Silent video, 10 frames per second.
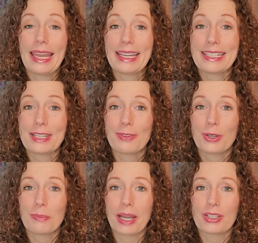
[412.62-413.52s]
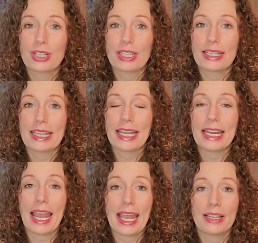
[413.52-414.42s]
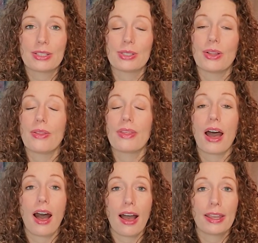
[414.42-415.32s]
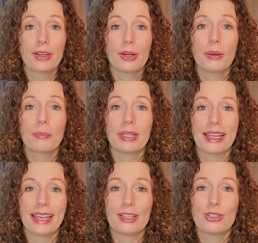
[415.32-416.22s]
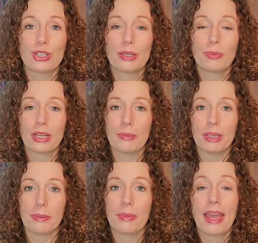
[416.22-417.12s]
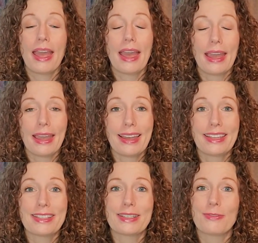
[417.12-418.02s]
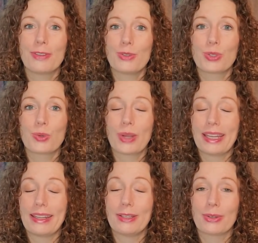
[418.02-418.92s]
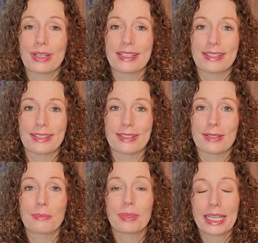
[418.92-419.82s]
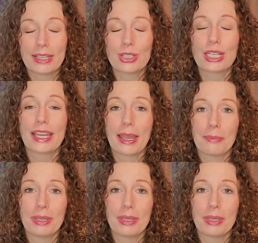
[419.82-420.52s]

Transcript: and if your budget can handle the higher Plan G premium and future rate increases, Plan G can